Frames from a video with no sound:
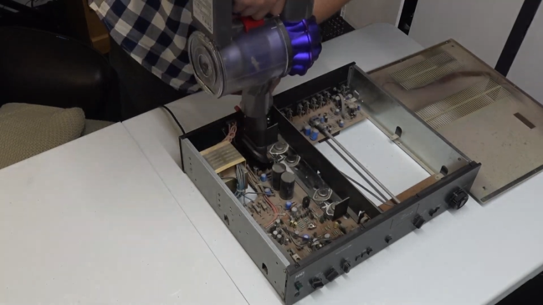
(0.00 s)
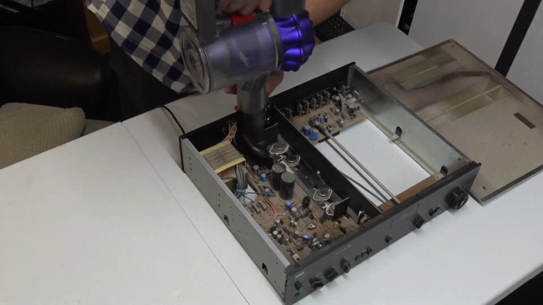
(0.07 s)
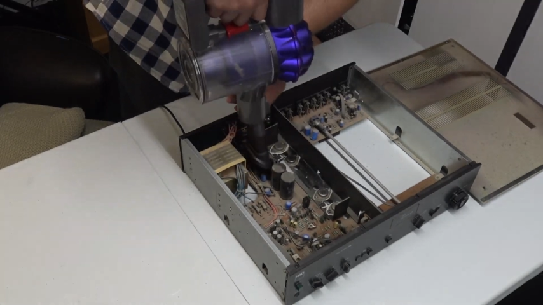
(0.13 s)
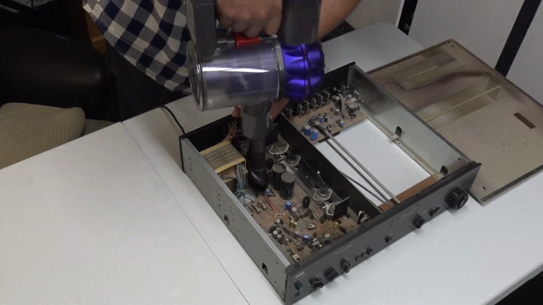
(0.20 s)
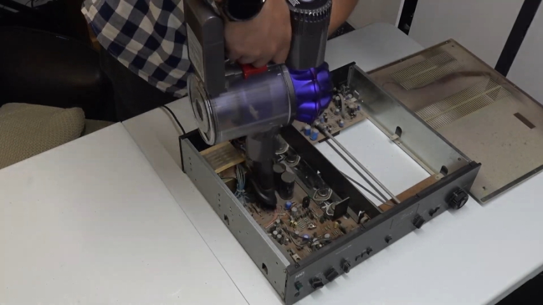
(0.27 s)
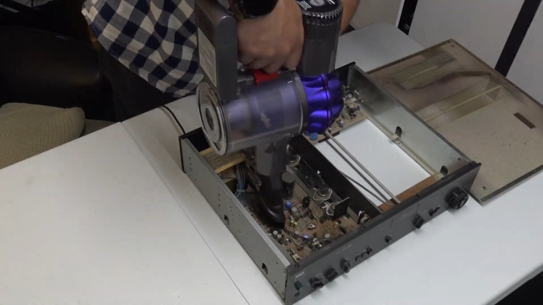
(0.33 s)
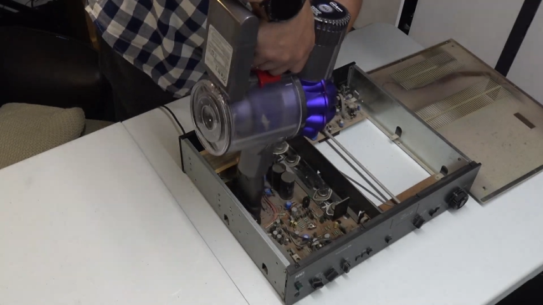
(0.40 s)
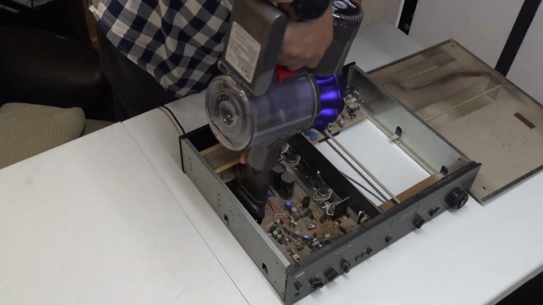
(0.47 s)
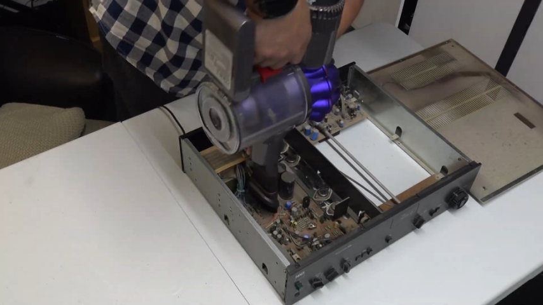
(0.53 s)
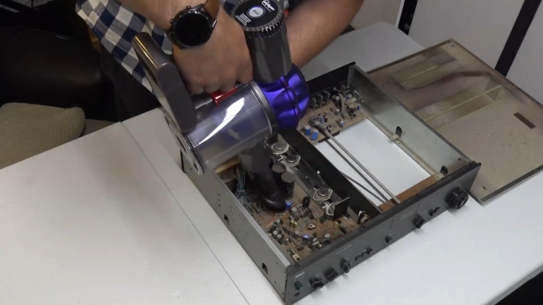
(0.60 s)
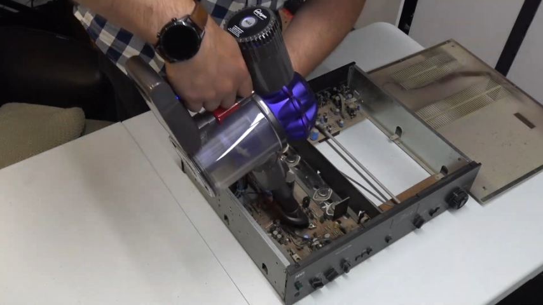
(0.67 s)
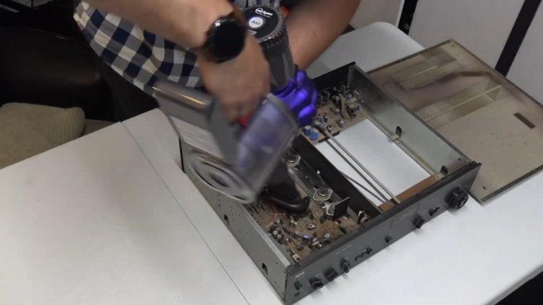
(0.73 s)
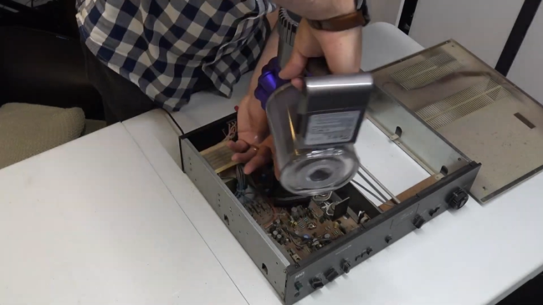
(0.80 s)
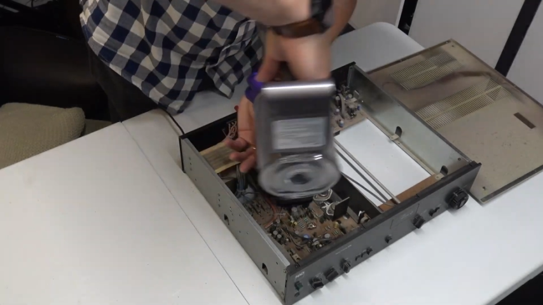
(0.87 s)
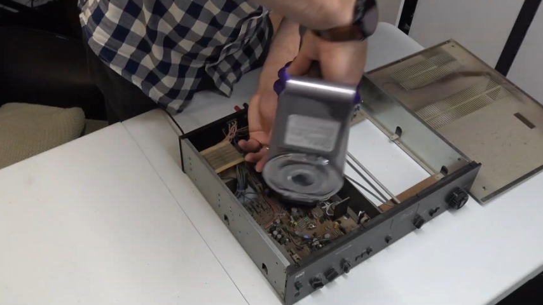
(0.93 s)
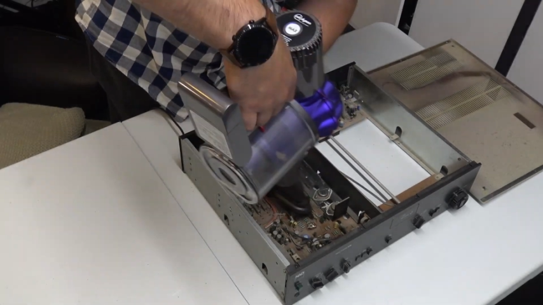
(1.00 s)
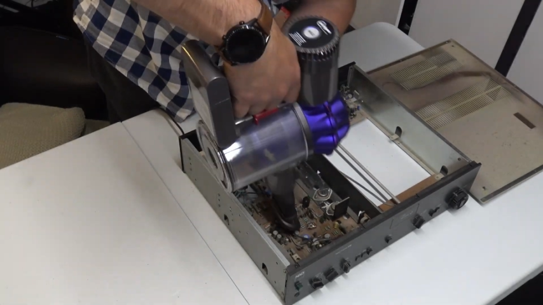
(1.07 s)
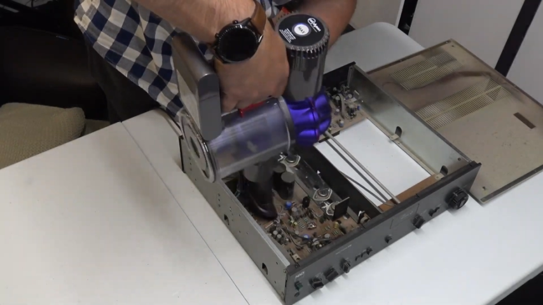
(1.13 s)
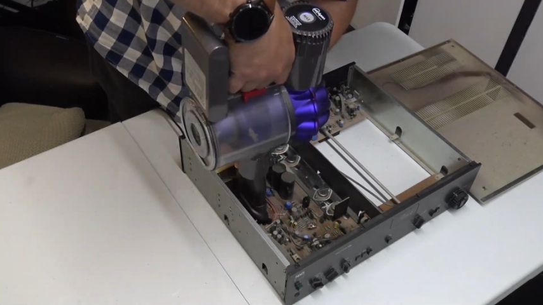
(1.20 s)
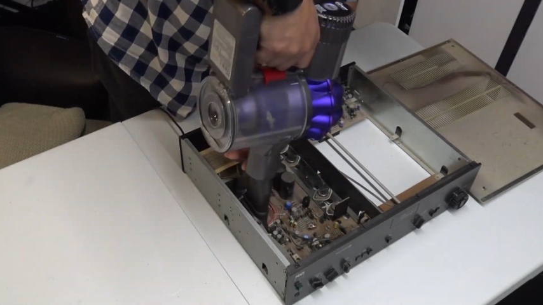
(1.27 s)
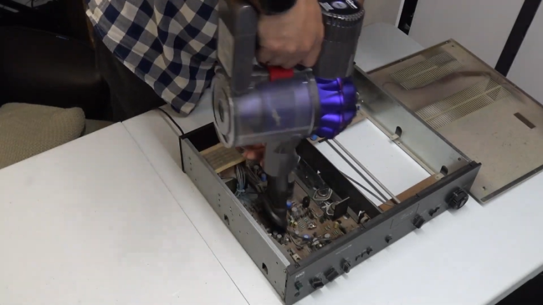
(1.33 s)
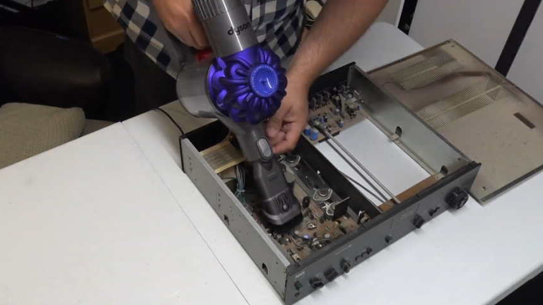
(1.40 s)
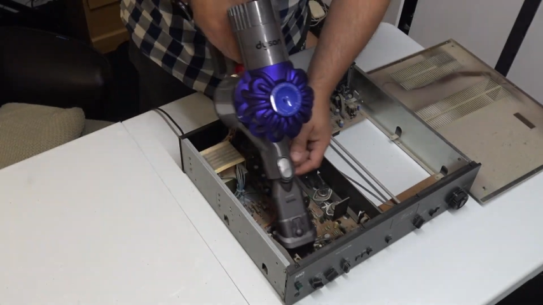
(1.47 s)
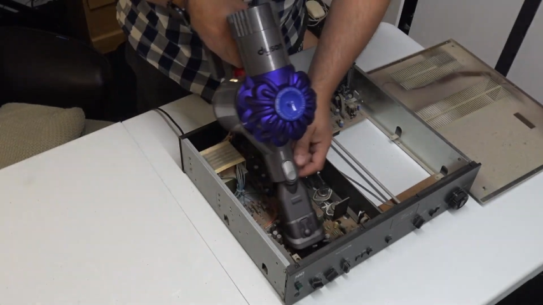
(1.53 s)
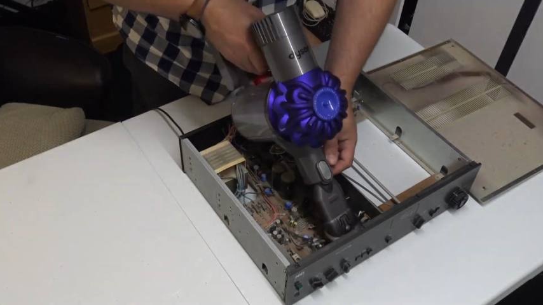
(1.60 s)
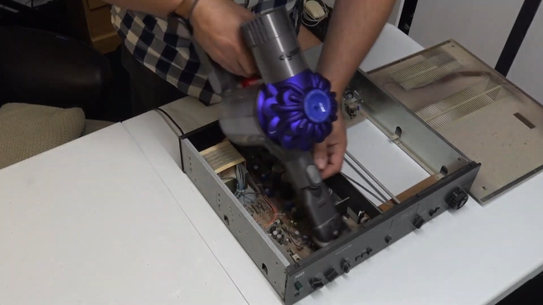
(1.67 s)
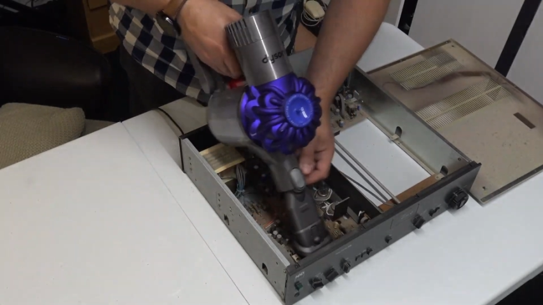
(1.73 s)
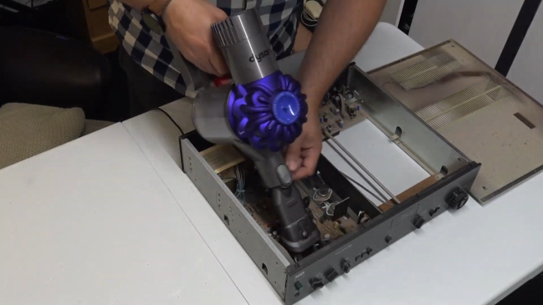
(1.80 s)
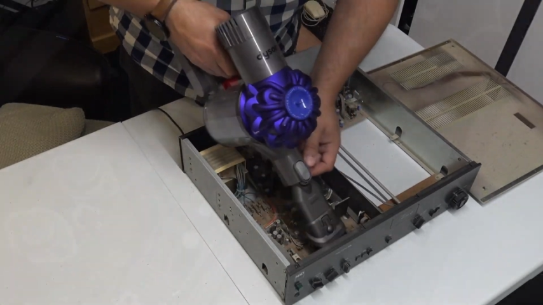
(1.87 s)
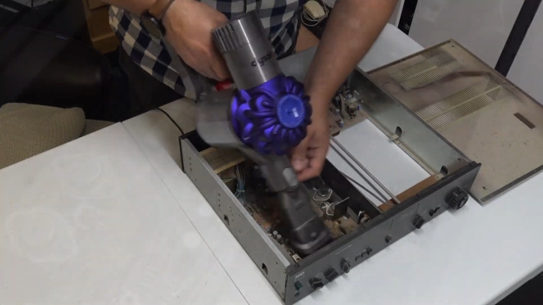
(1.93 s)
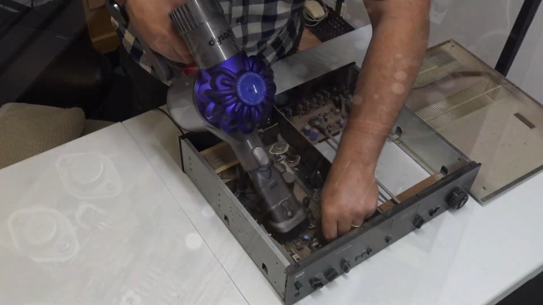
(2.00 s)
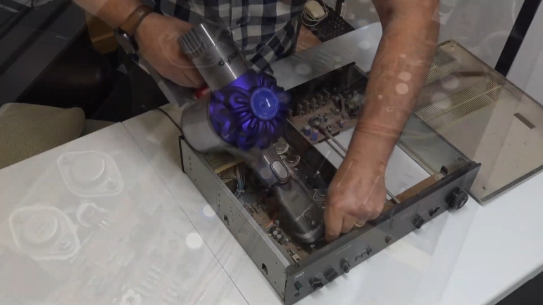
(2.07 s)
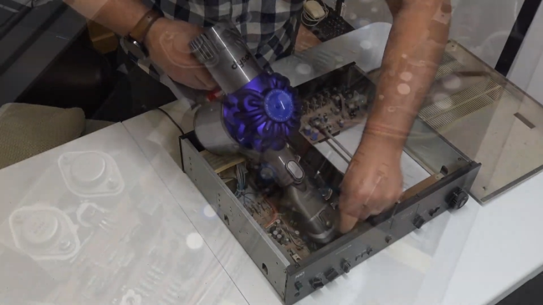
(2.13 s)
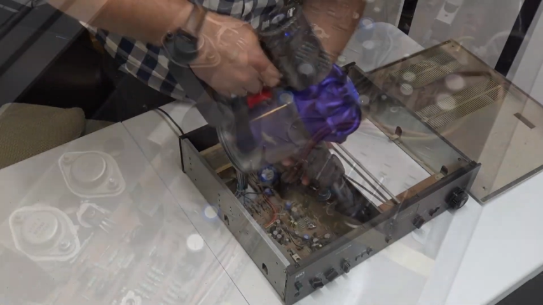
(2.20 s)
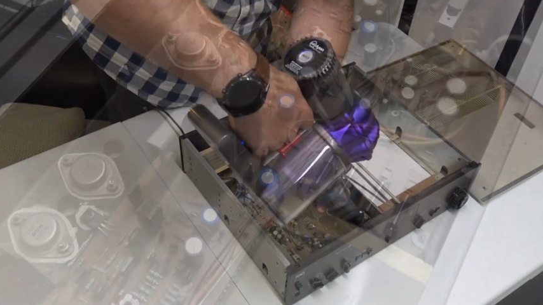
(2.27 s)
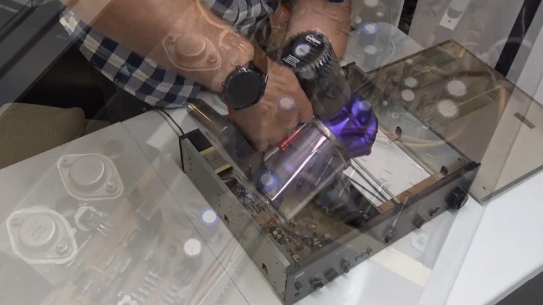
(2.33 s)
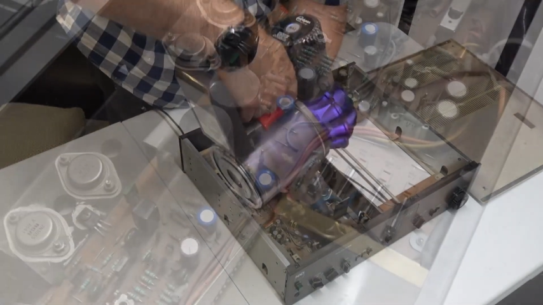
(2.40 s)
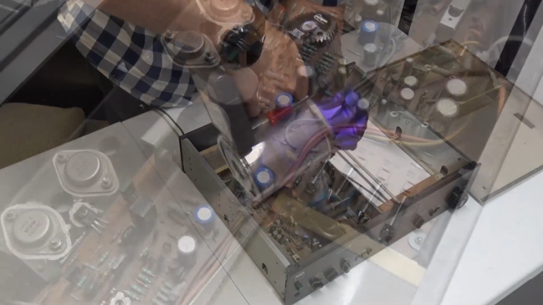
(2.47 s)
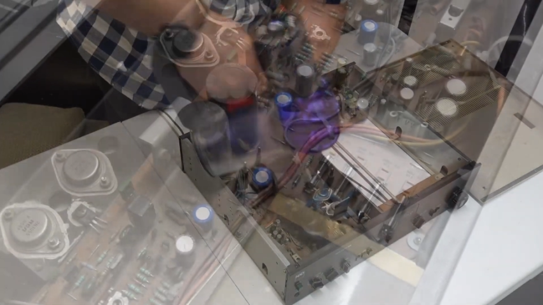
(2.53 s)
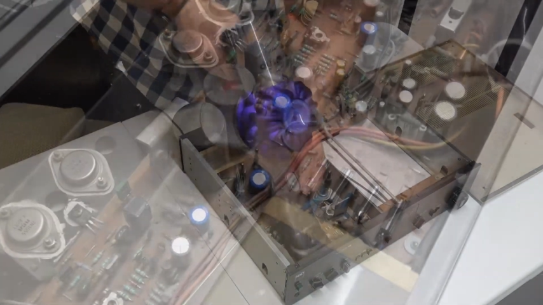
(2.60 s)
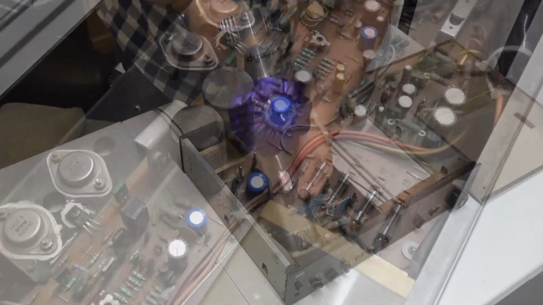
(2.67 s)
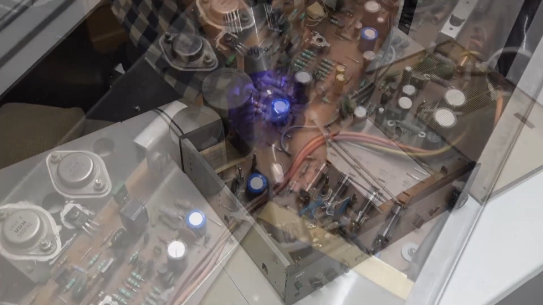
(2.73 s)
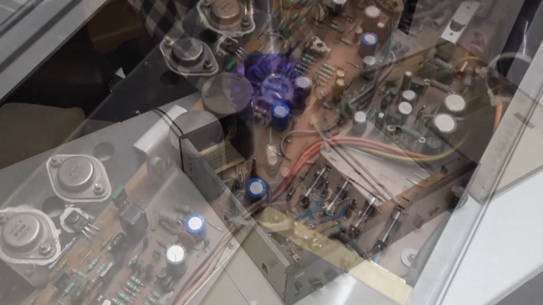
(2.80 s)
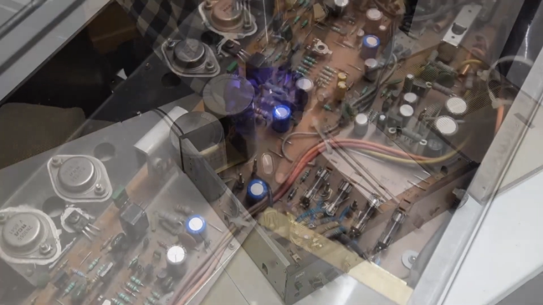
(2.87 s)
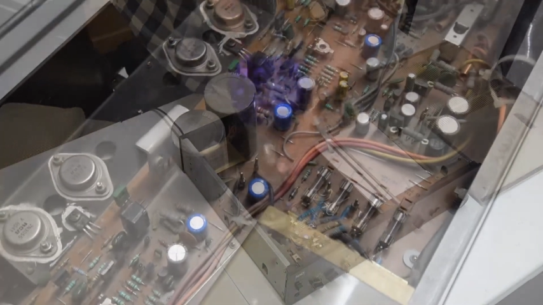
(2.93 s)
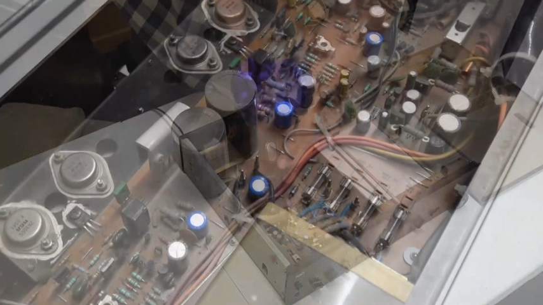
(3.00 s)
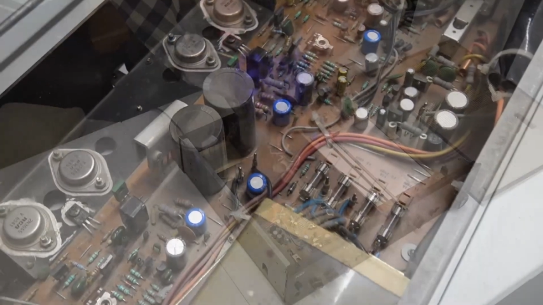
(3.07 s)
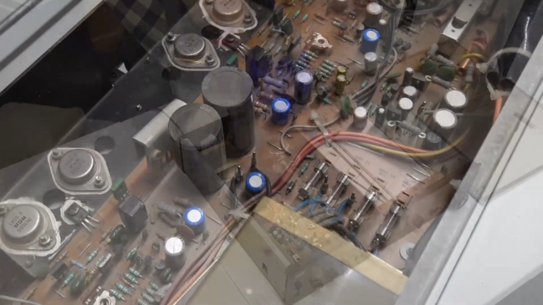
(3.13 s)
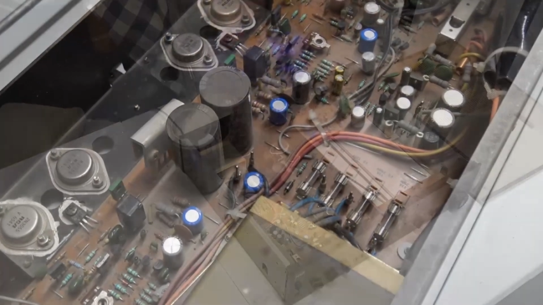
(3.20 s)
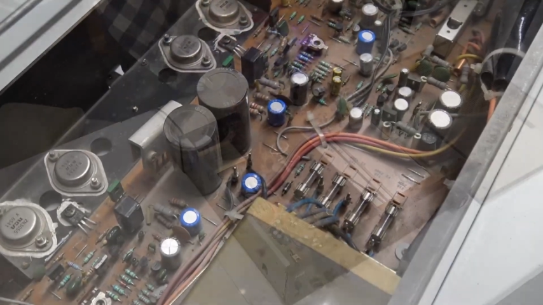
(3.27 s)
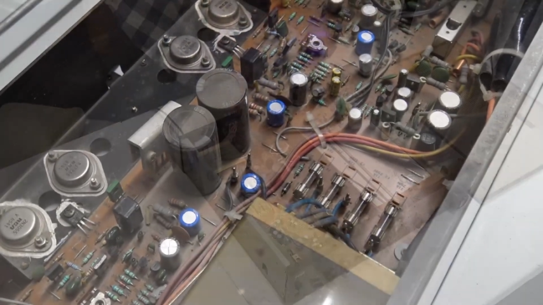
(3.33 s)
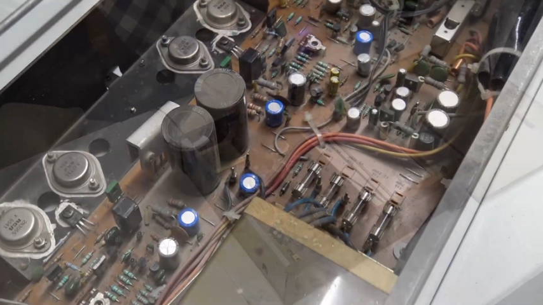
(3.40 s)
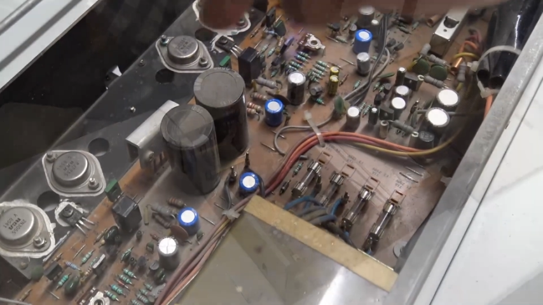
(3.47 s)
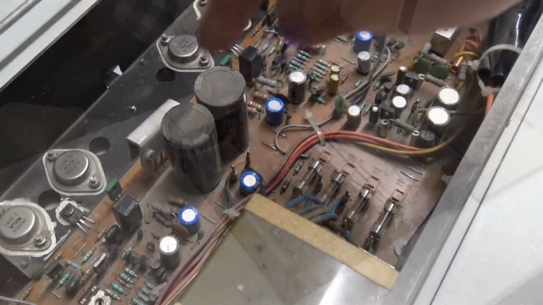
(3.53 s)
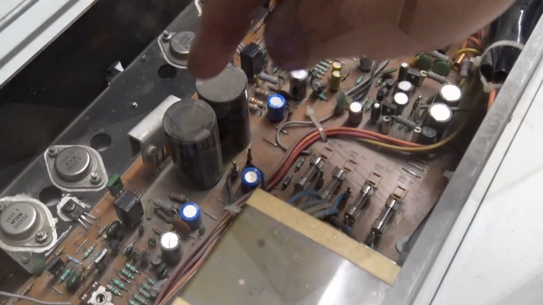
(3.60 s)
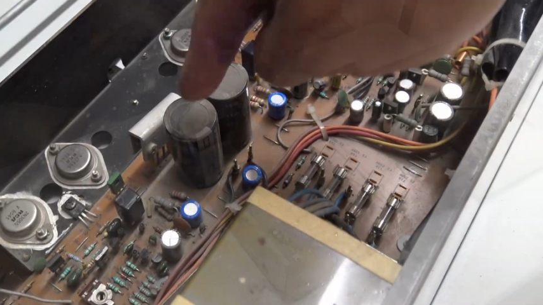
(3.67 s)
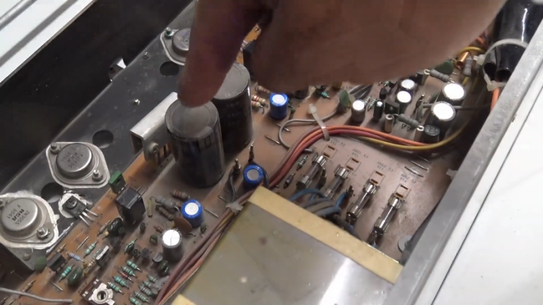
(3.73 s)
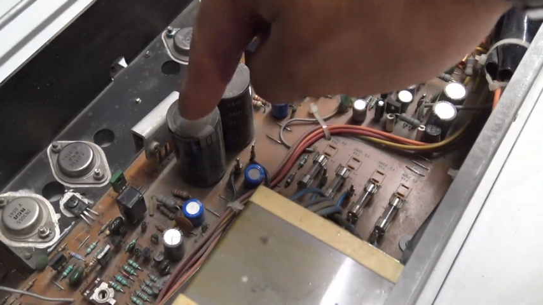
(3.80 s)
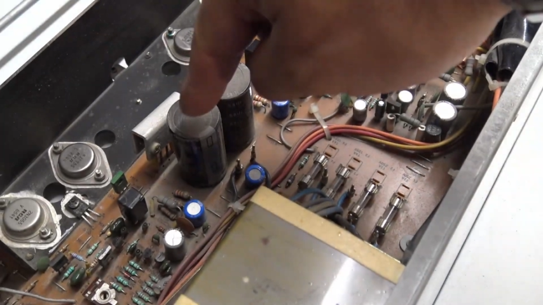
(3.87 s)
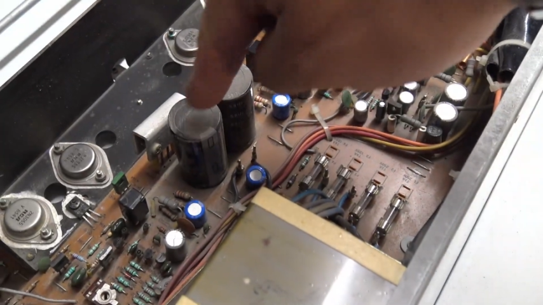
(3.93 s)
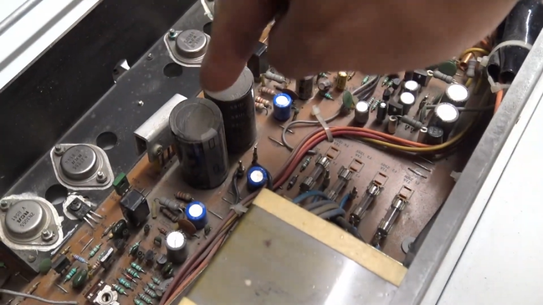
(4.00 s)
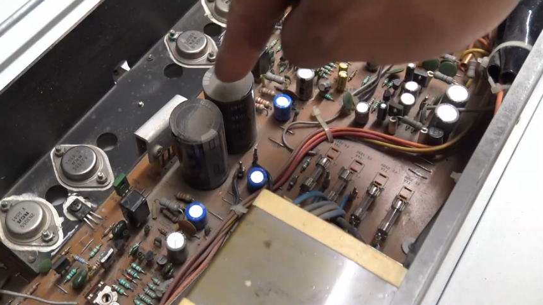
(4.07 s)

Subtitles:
Nobody's mouth can be seen.